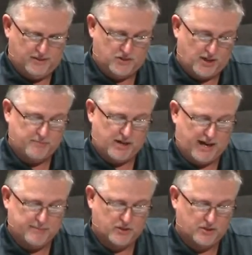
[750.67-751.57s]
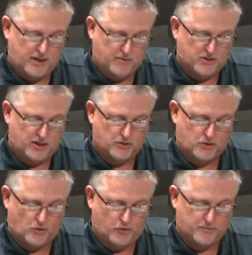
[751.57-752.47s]
And sometimes He
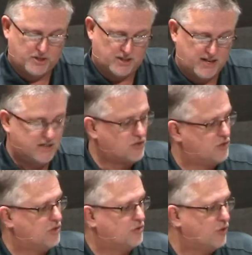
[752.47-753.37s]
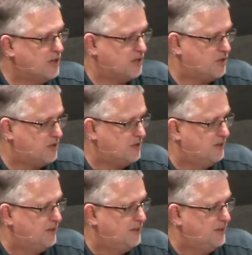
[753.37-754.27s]
sends storms to teach us to trust
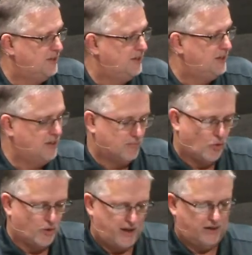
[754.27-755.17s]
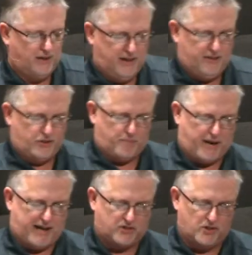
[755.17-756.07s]
Him more. Now, there's
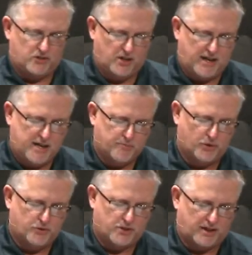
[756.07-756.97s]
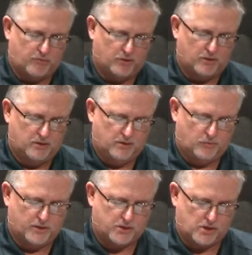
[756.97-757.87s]
a passage in Hebrews that I
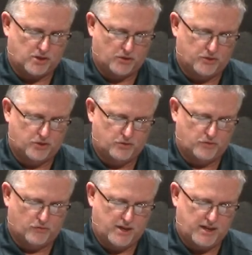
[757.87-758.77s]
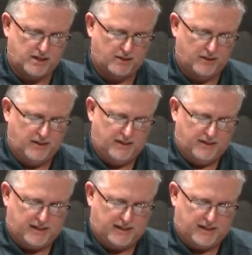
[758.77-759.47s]
want to want us to turn to and read.